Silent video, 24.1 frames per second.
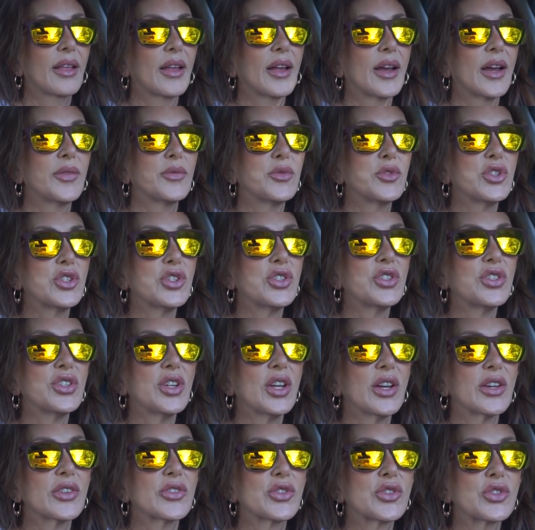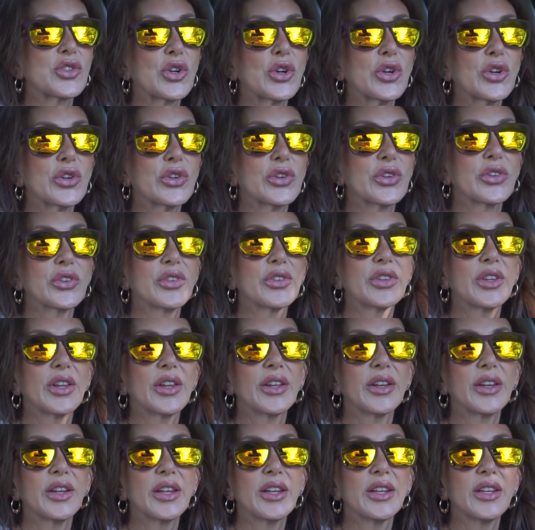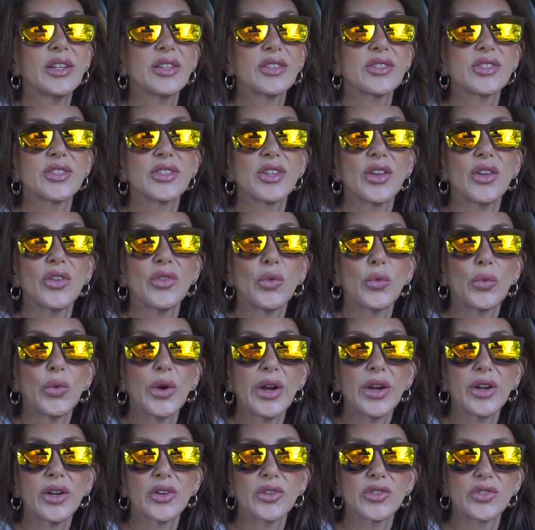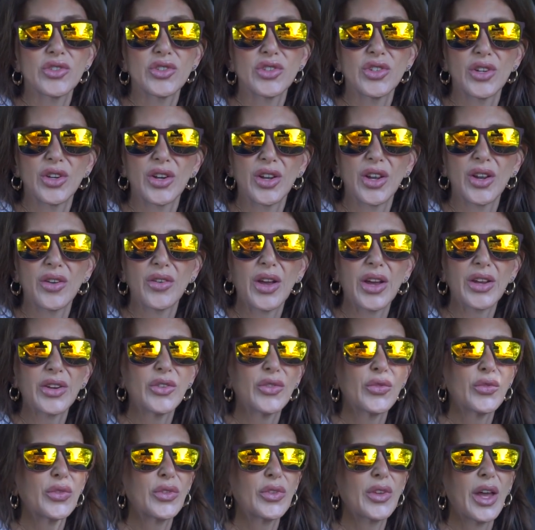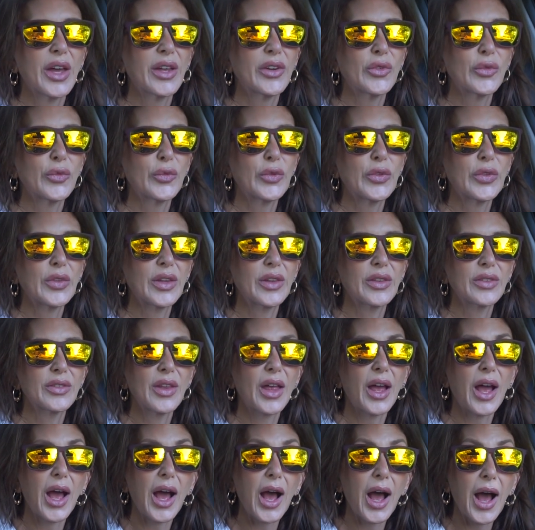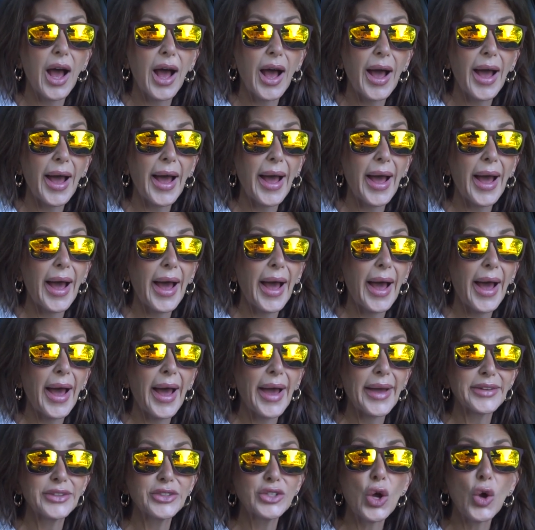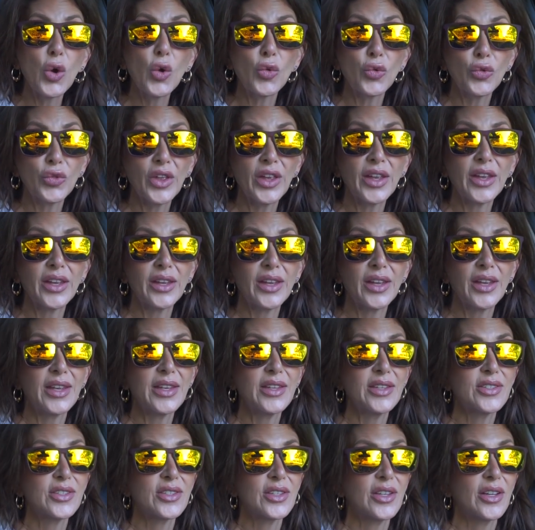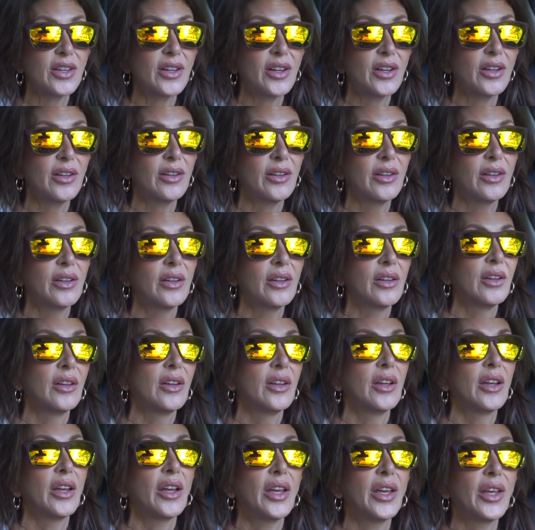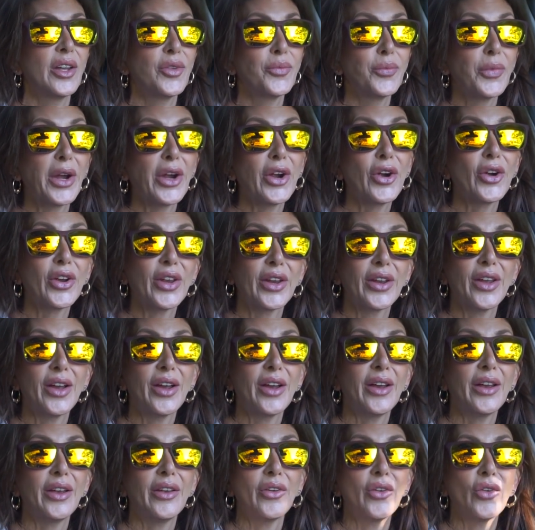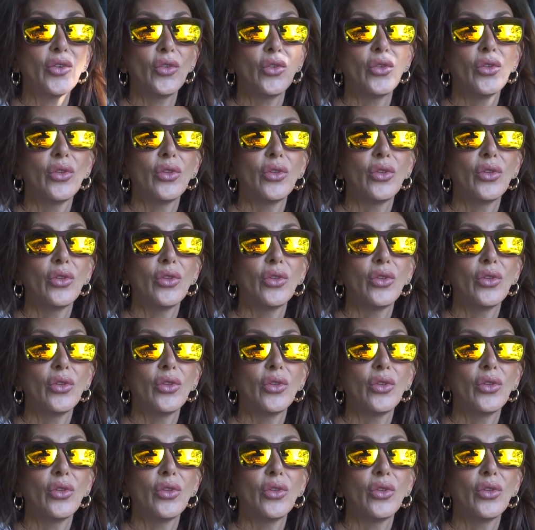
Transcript: I'm just not certain that he can sell the records, you know. I don't, I don't, I don't think he's uh, an American Idol.